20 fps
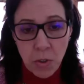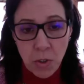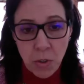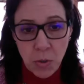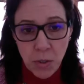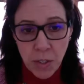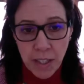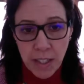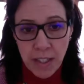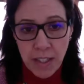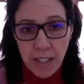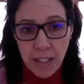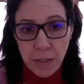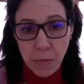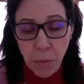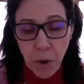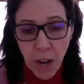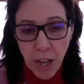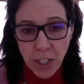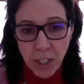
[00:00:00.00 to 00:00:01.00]
during this
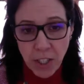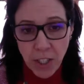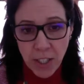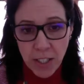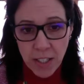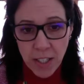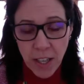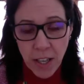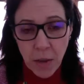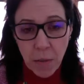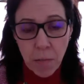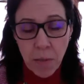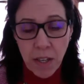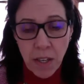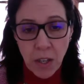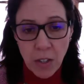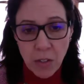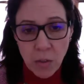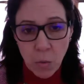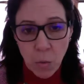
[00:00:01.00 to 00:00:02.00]
project
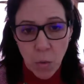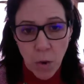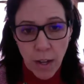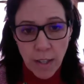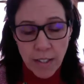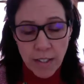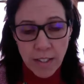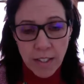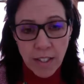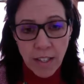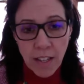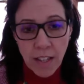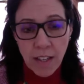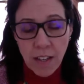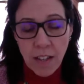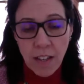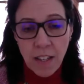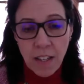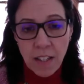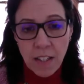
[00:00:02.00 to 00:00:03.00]
because once
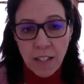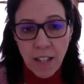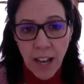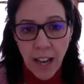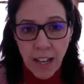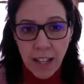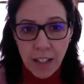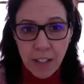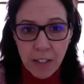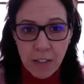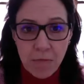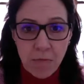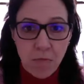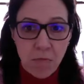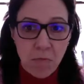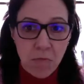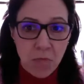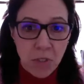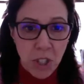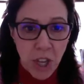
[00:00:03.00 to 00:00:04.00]
Tyler,
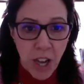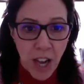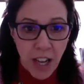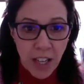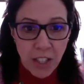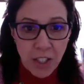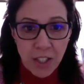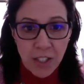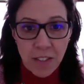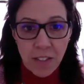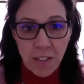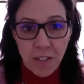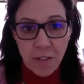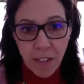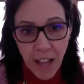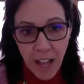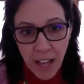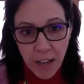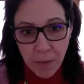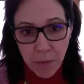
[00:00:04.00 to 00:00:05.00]
Josh,
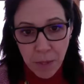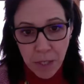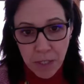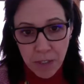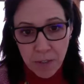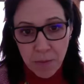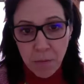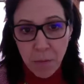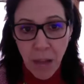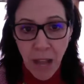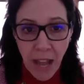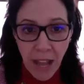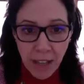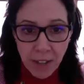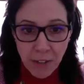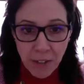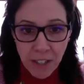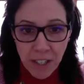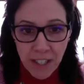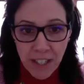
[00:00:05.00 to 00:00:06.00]
Vladimir,
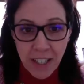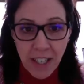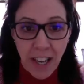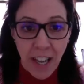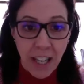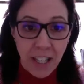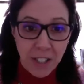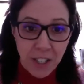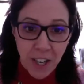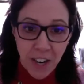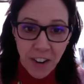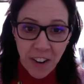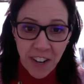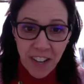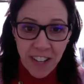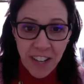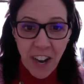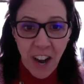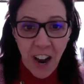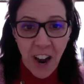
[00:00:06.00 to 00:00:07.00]
Patrick, and Jarrett
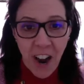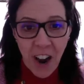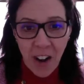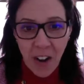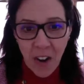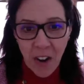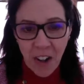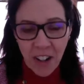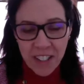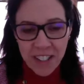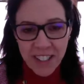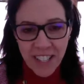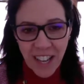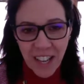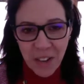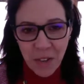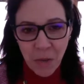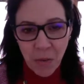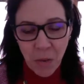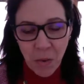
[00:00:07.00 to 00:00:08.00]
are all
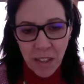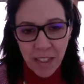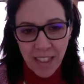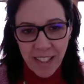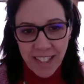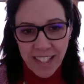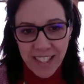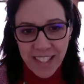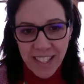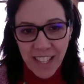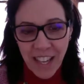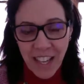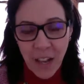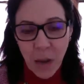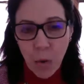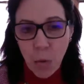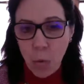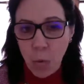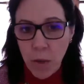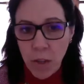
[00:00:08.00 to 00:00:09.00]
done with this,
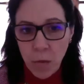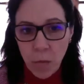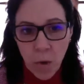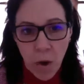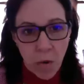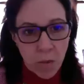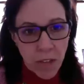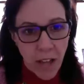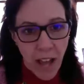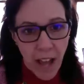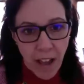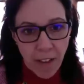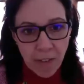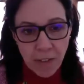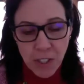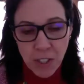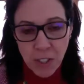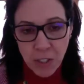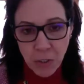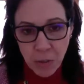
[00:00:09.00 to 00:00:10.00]
we won't have
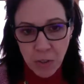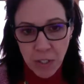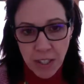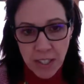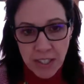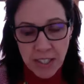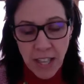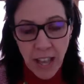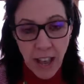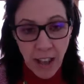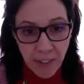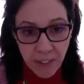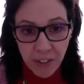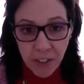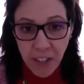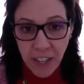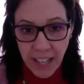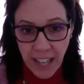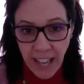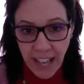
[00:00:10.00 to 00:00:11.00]
to do this ever
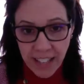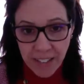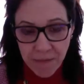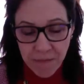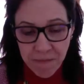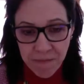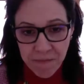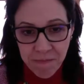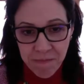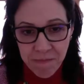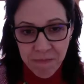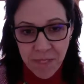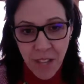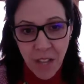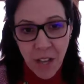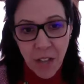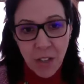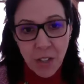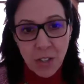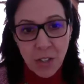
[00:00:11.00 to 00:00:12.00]
again.
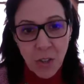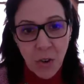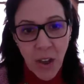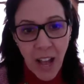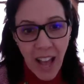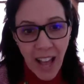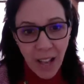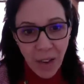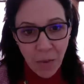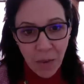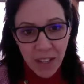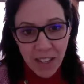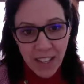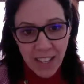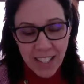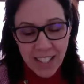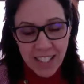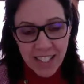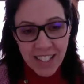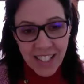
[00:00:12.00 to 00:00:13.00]
So hang with
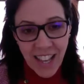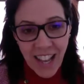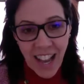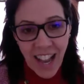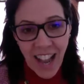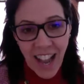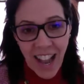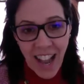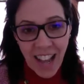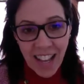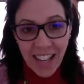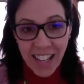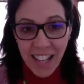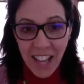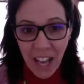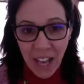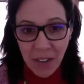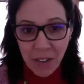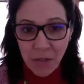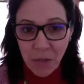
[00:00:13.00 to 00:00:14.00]
us, and
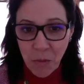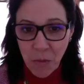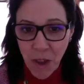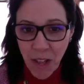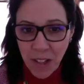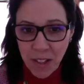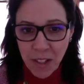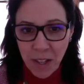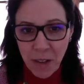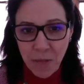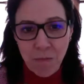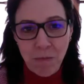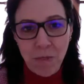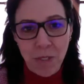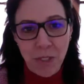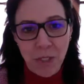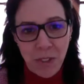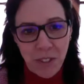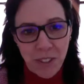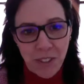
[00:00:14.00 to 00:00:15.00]
again, welcome
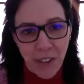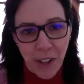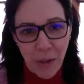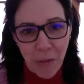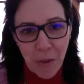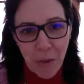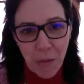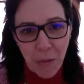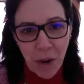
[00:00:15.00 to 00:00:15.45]
to a development